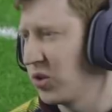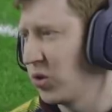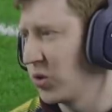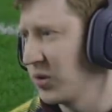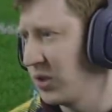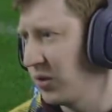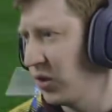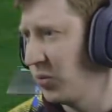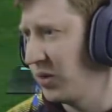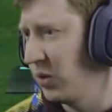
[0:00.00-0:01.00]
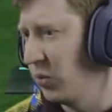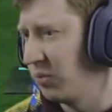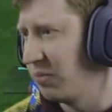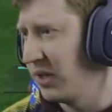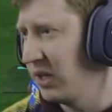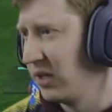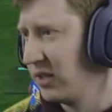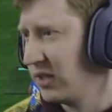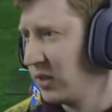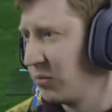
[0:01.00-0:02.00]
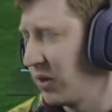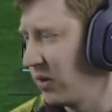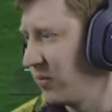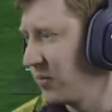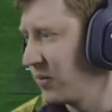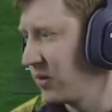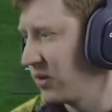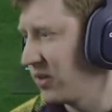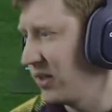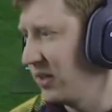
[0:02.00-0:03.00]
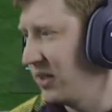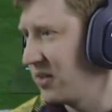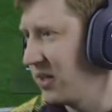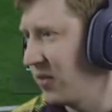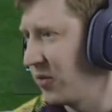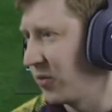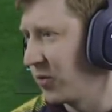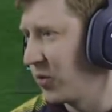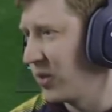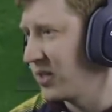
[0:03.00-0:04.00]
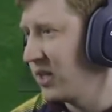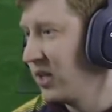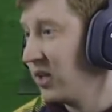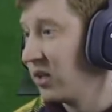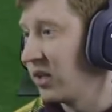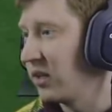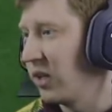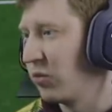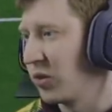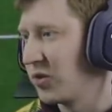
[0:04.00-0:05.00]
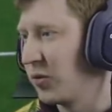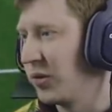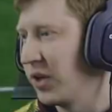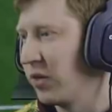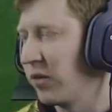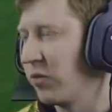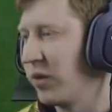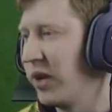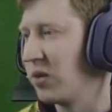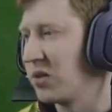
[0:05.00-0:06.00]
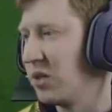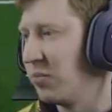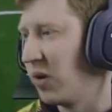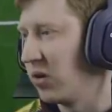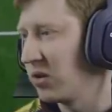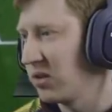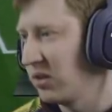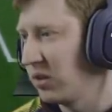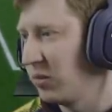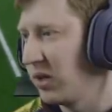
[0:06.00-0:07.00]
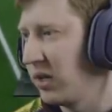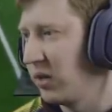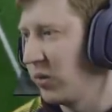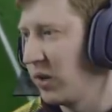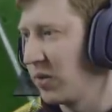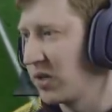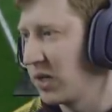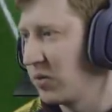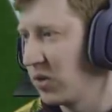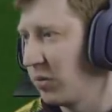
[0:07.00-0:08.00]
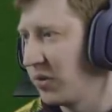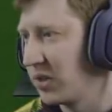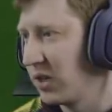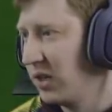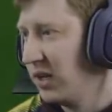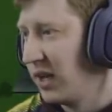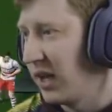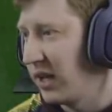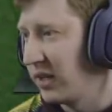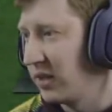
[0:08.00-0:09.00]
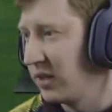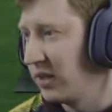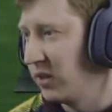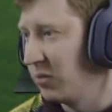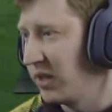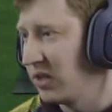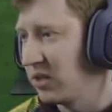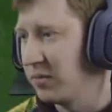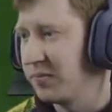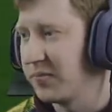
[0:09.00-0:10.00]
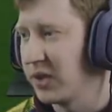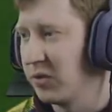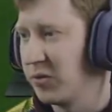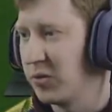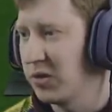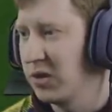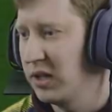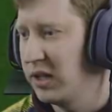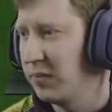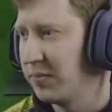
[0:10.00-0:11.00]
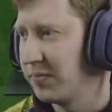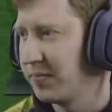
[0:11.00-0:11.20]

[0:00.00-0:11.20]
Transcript: the corner as I was hoping it would be, but still a decent effort from Kwesi, and everyone's falling over everyone else in the box, and it's going to be cleared away by James Coppinger and Niall Mason, unfortunately.